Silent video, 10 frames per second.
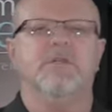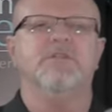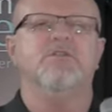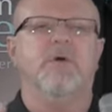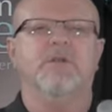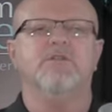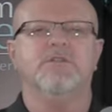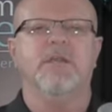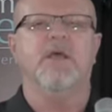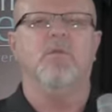is to
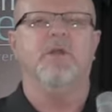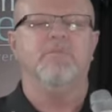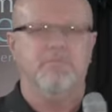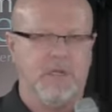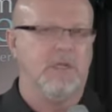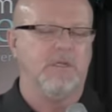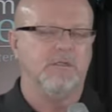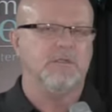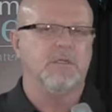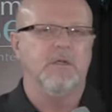understand what it
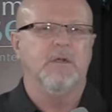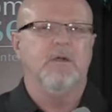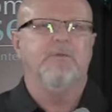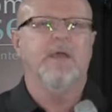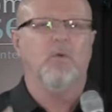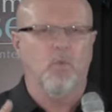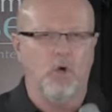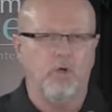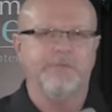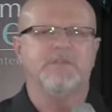means that
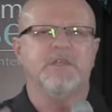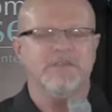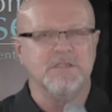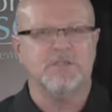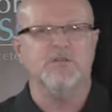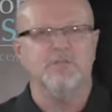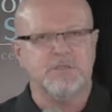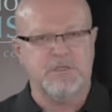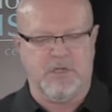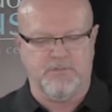wolves consume
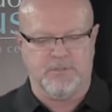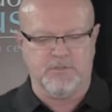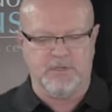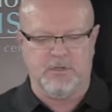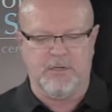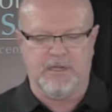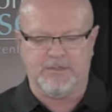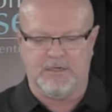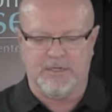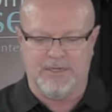sheep, because they don't
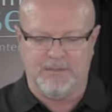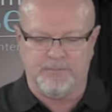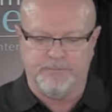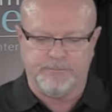actually eat them.